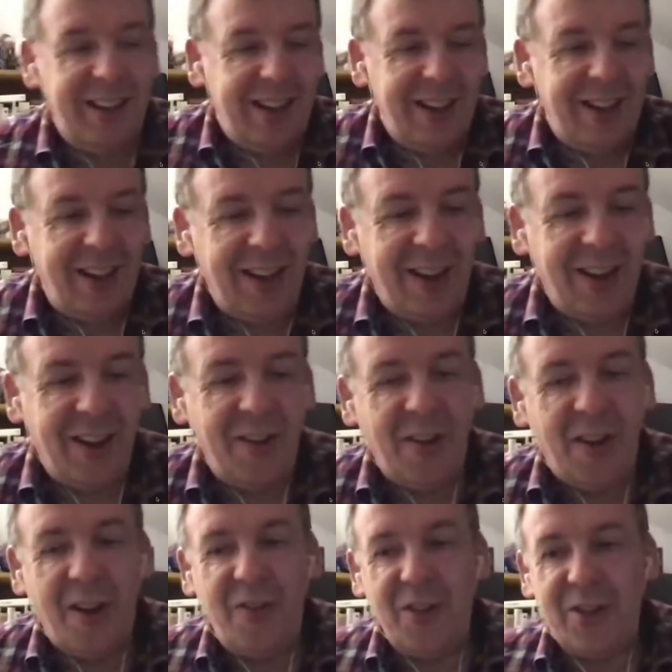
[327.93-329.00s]
of
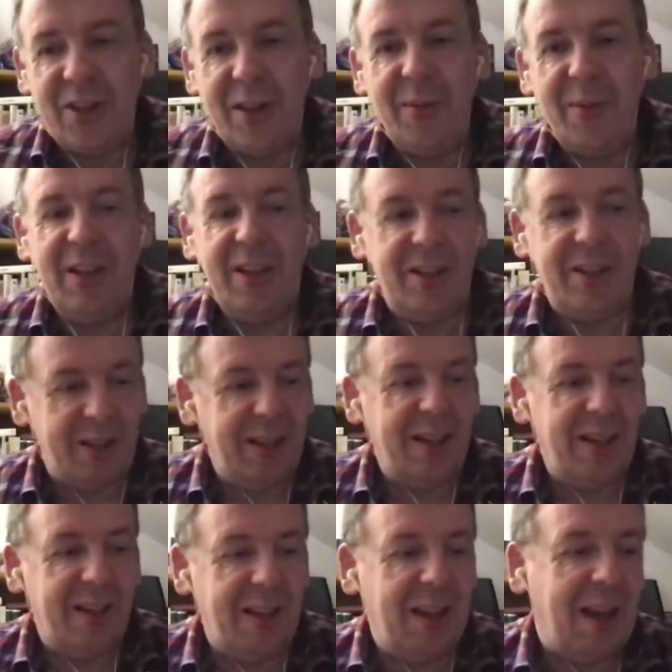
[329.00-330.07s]
the summit is,
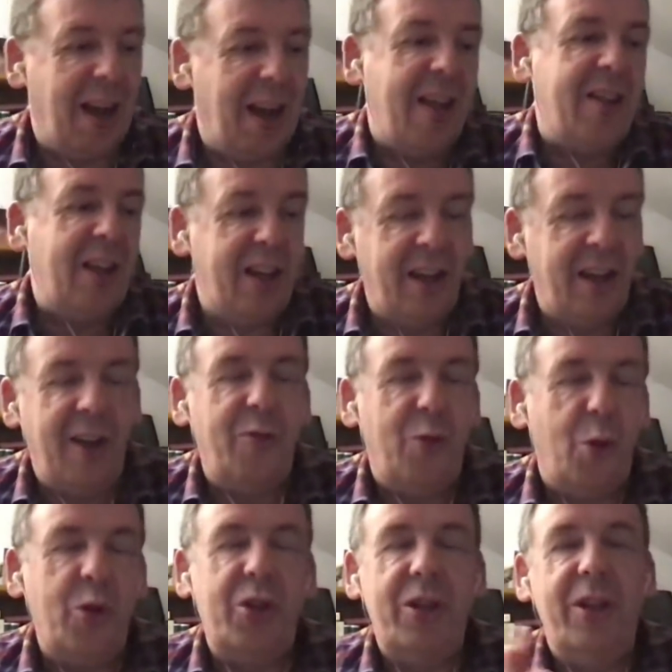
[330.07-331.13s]
I think, an
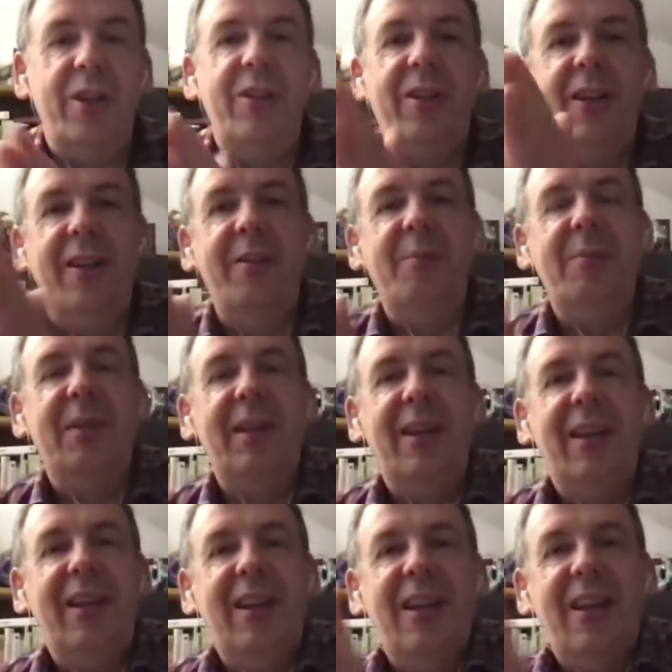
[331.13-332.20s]
unfortunate
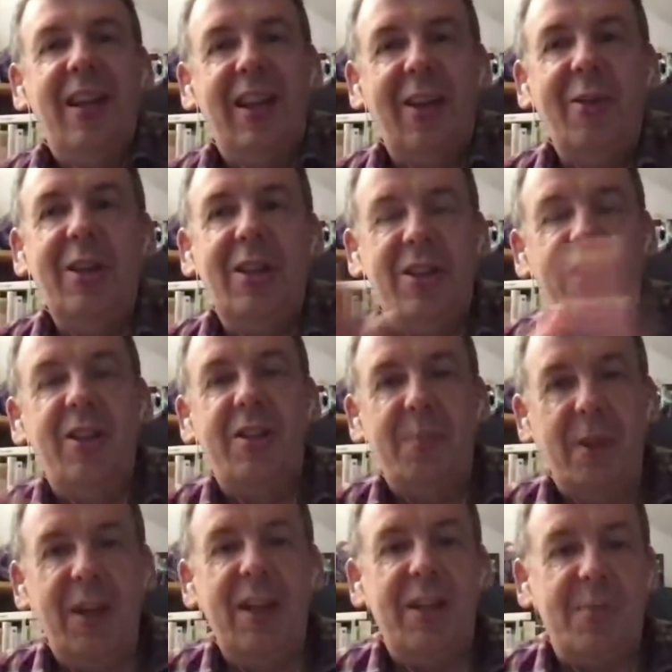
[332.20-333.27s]
coincidence, but
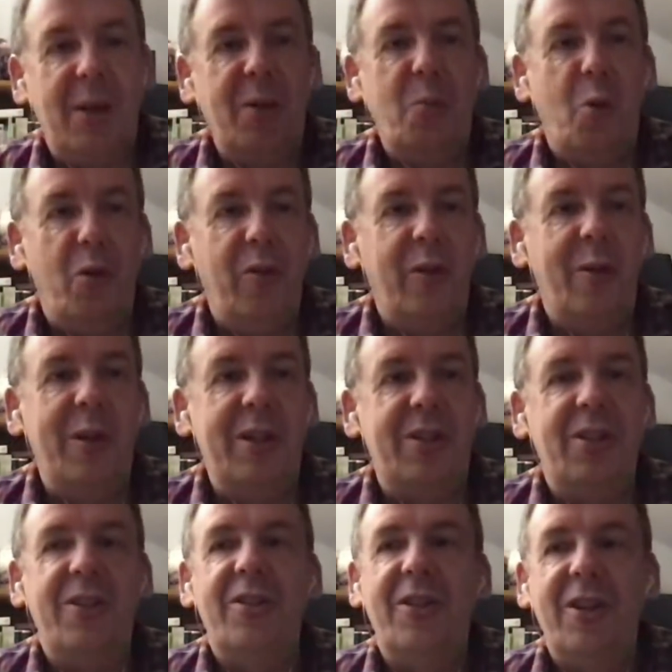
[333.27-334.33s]
it's much more of a
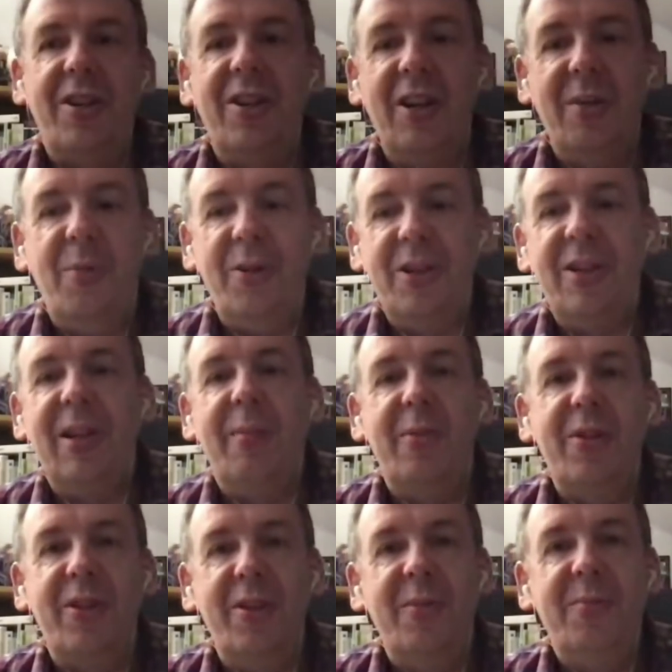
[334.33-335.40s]
coincidence than a deliberate attempt
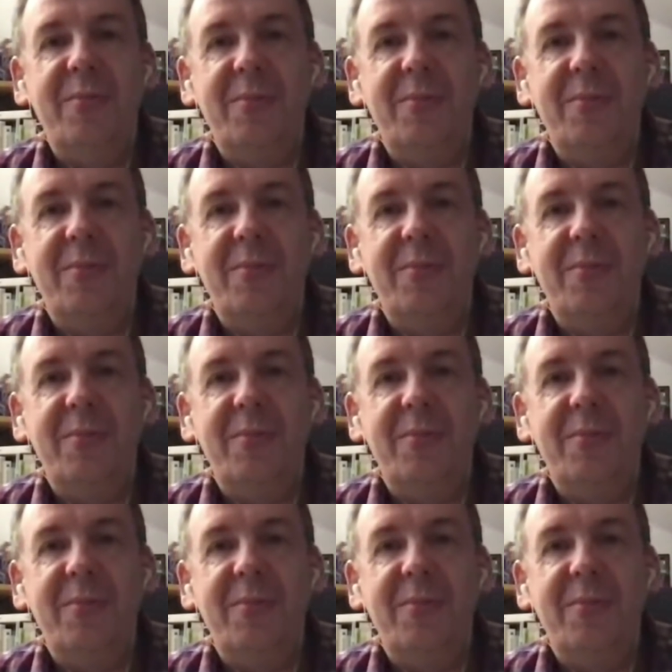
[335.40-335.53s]
to